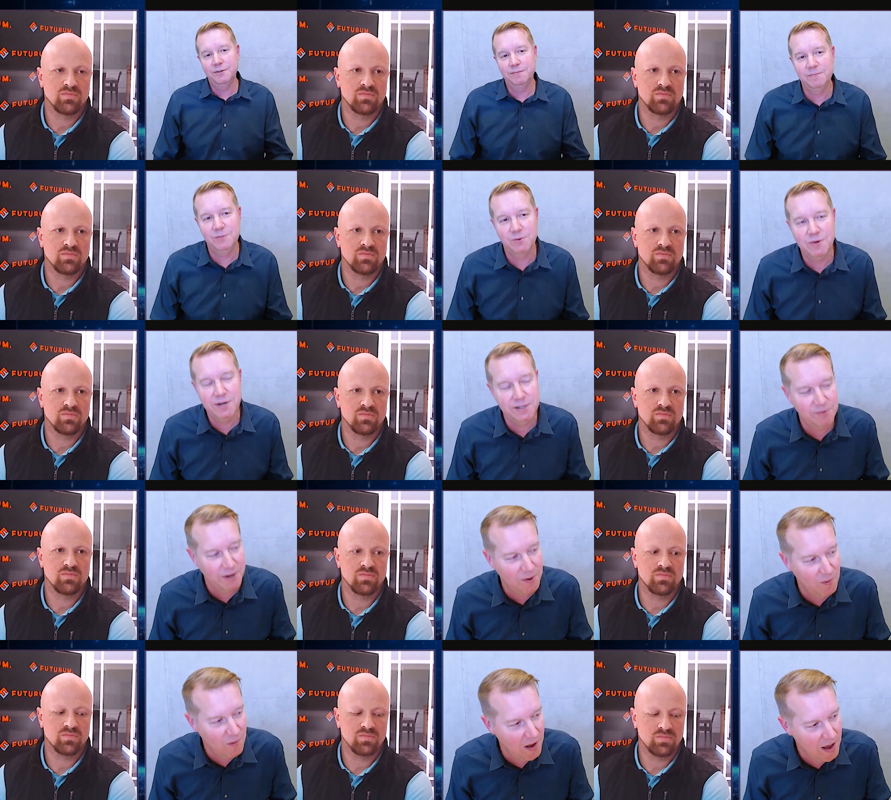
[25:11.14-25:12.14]
Speaker 1: So
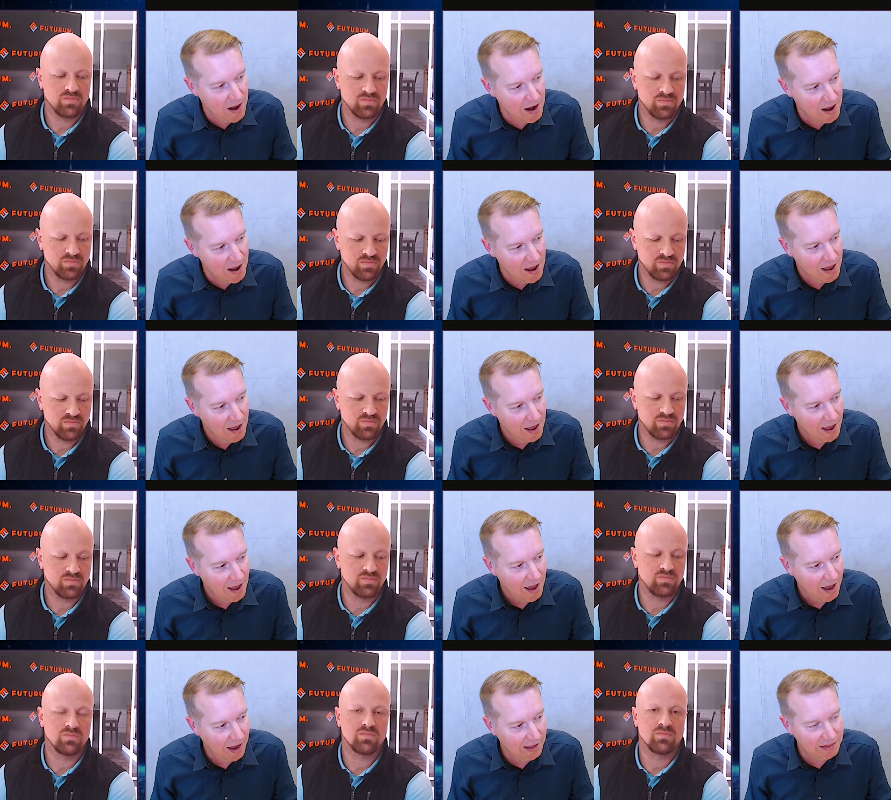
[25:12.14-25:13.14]
2021,
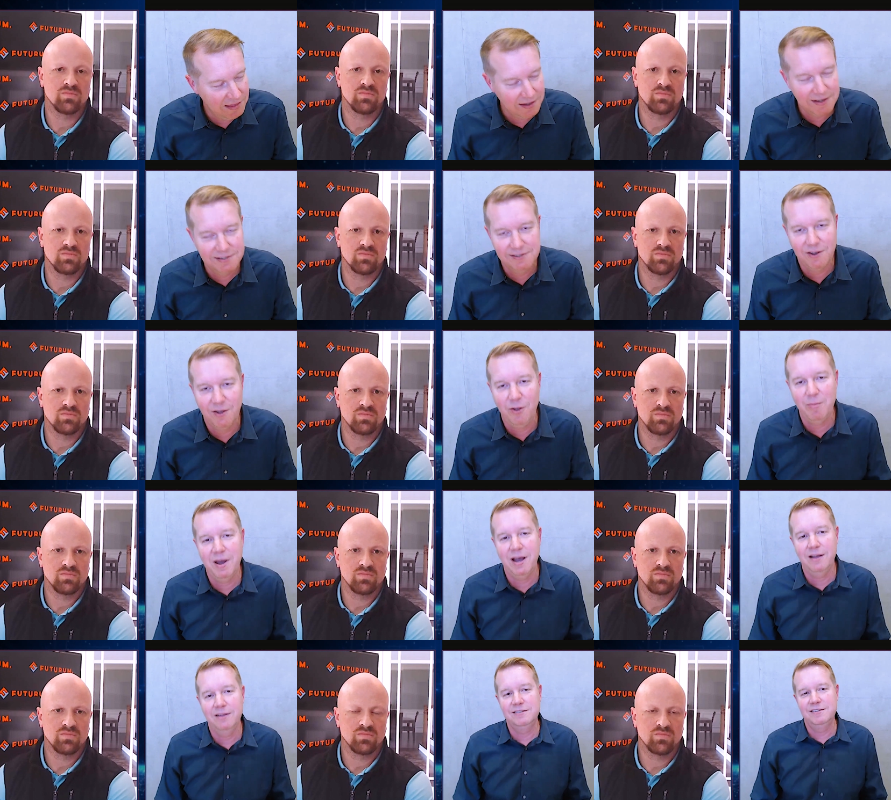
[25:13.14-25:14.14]
I think it's all
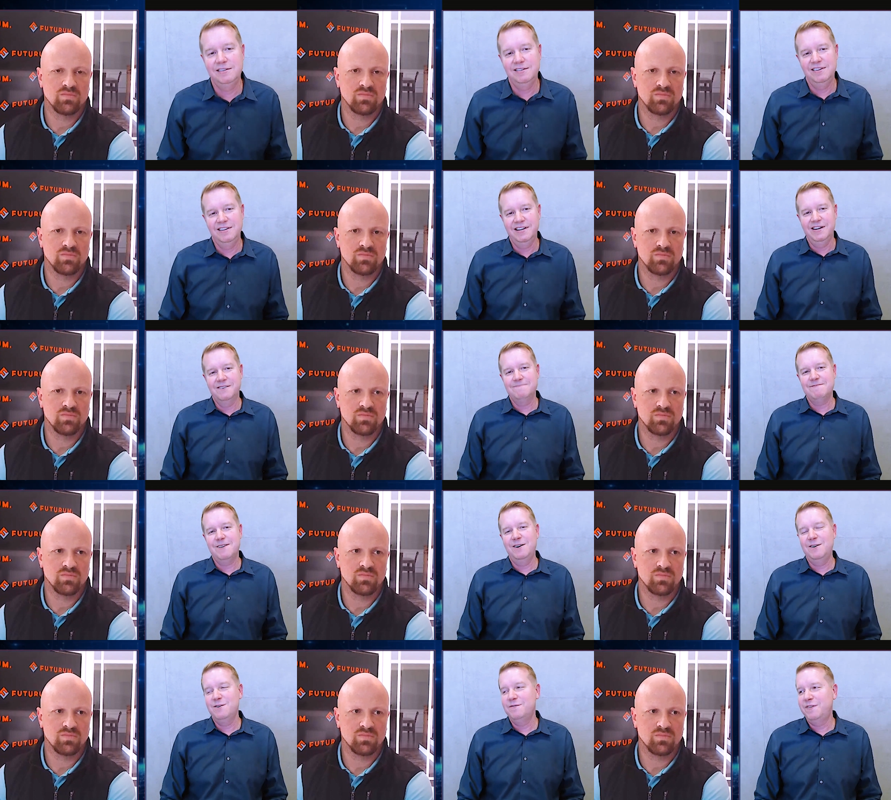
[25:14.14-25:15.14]
about you know
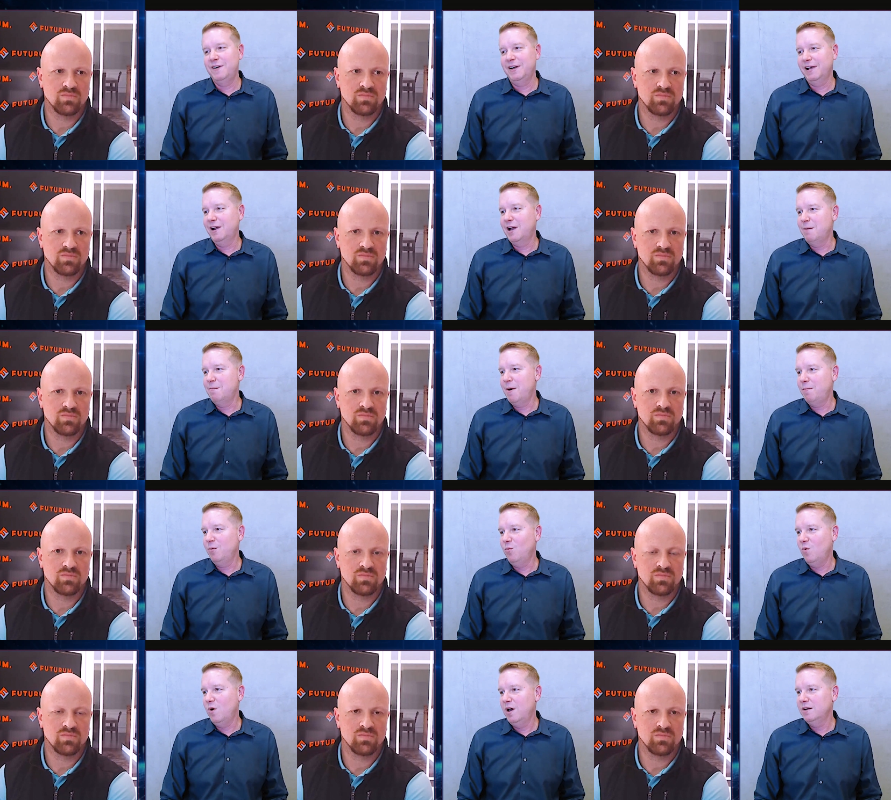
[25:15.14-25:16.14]
I don't know if I can come up
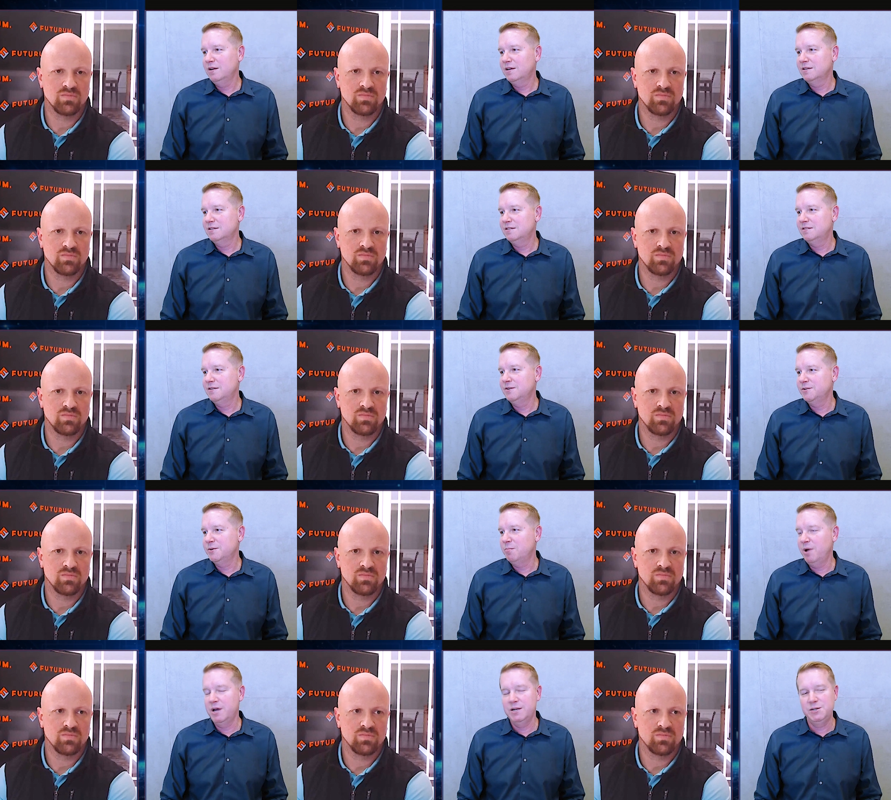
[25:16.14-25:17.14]
with one because there's a
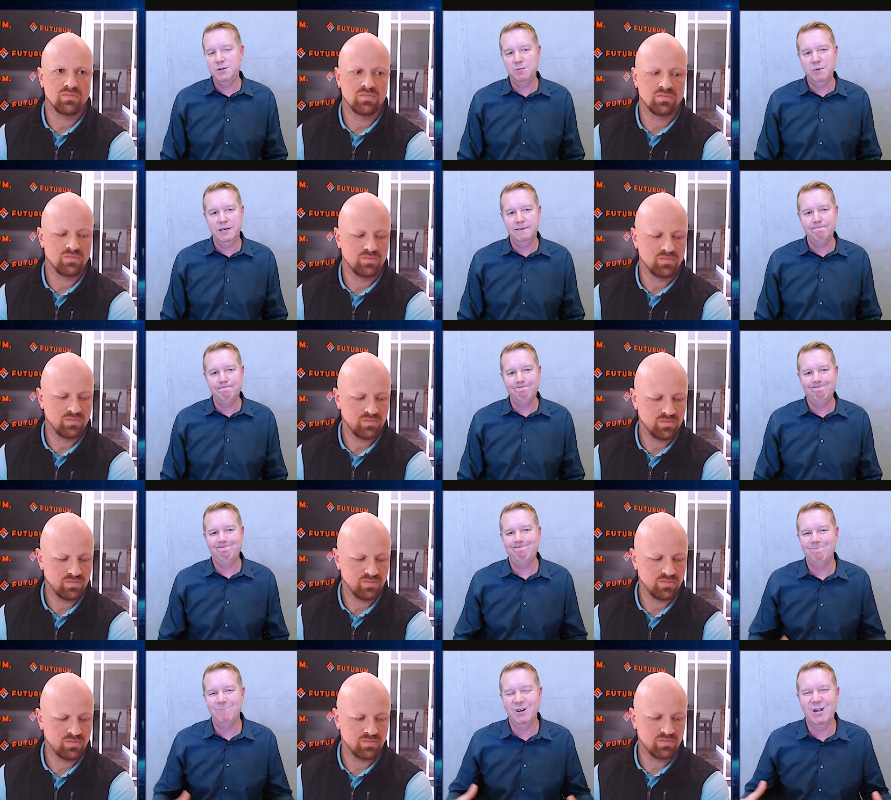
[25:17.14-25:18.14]
bunch, but
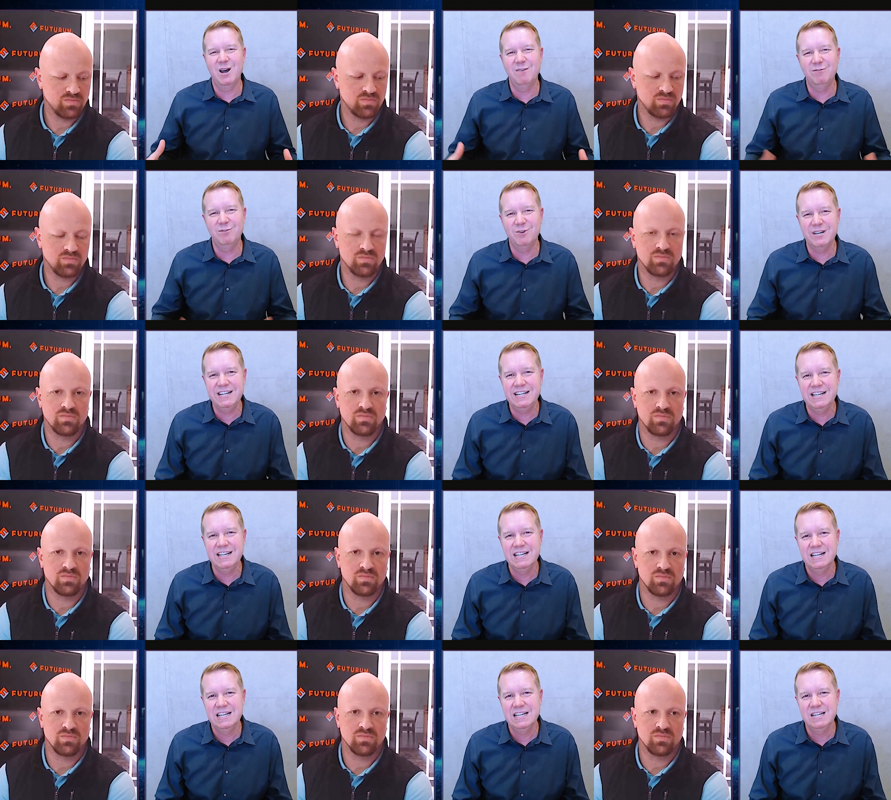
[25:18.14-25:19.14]
recovery,
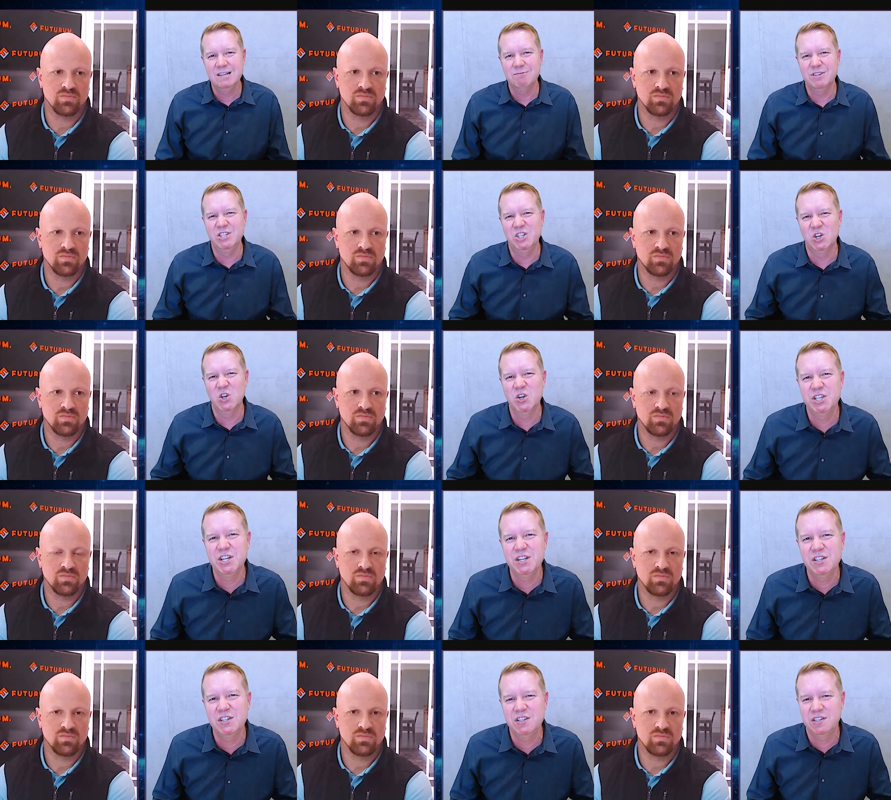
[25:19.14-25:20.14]

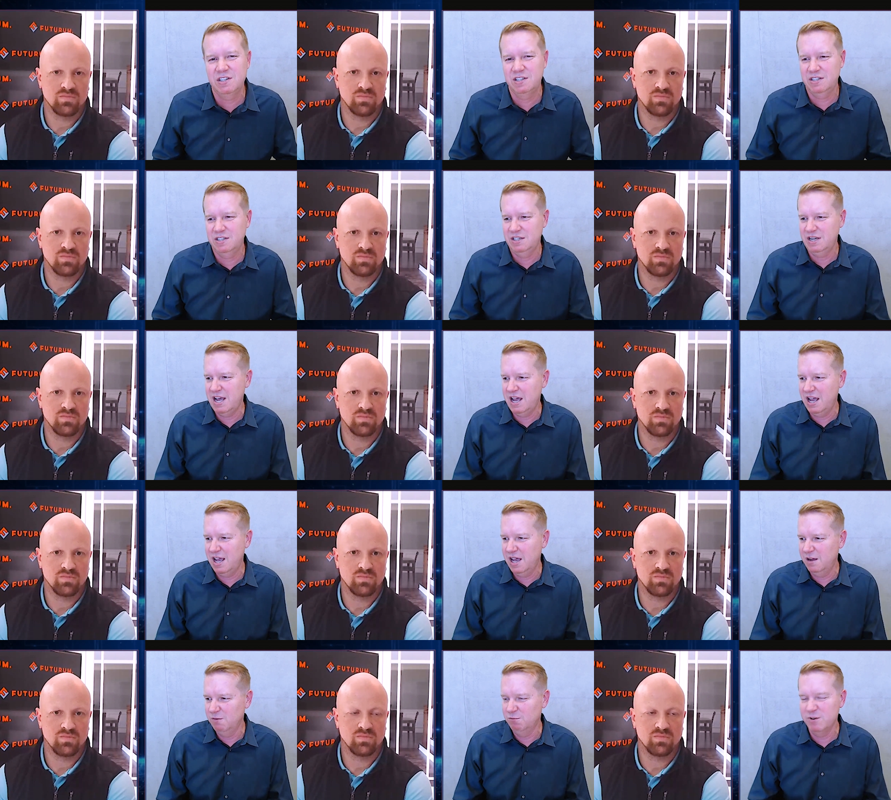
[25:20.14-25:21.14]
resurgence,
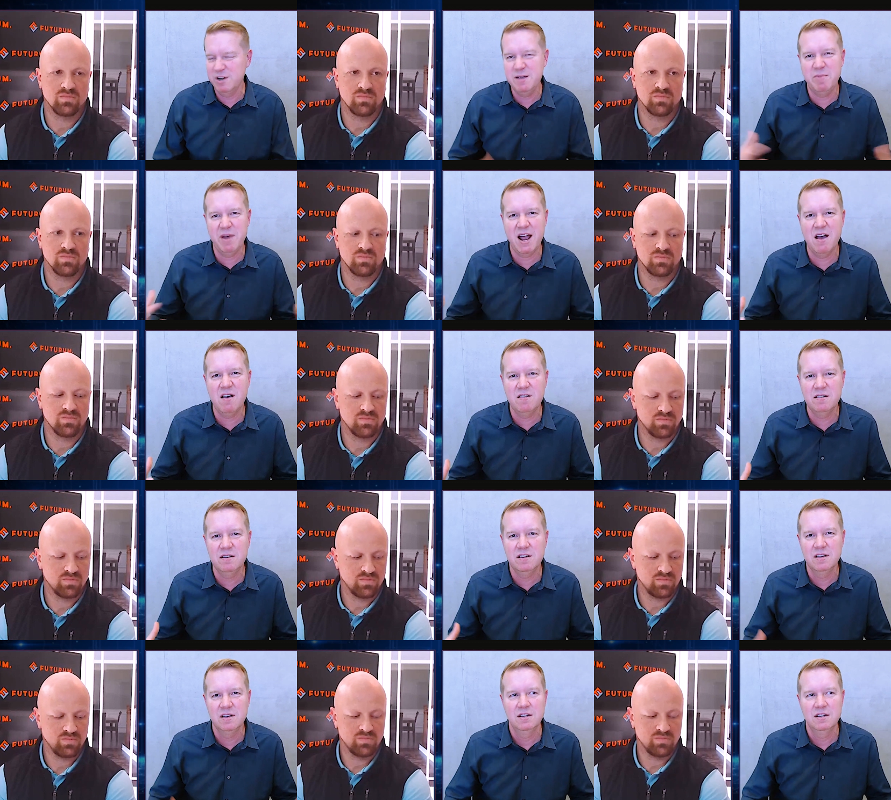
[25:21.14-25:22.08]
uh, rebound,